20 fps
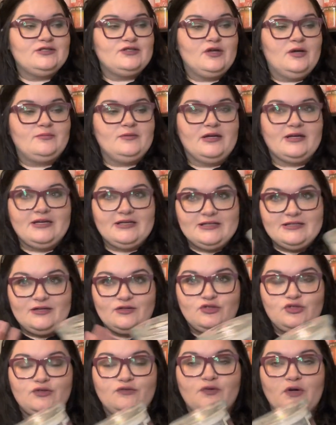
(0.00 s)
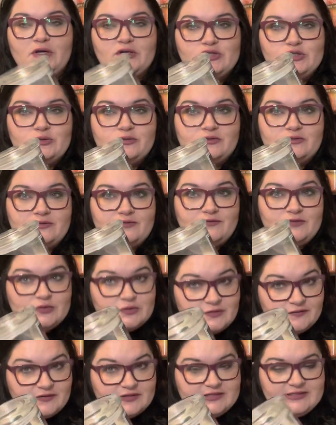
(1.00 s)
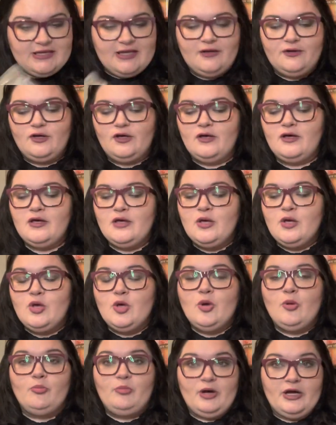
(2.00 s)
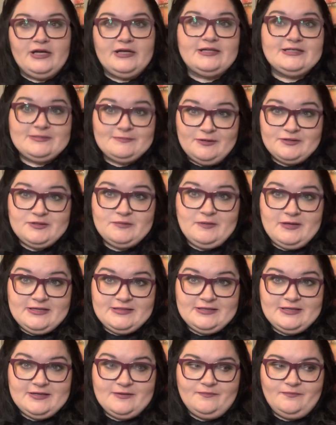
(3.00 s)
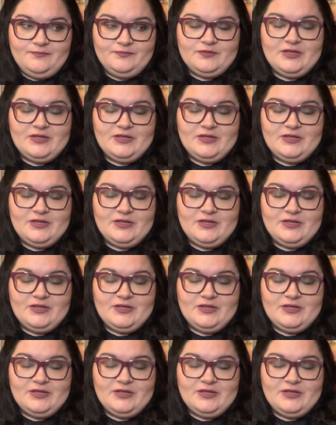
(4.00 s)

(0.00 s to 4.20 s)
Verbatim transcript: so I'm not gonna get too far into a review of this candle, but it smells amazing.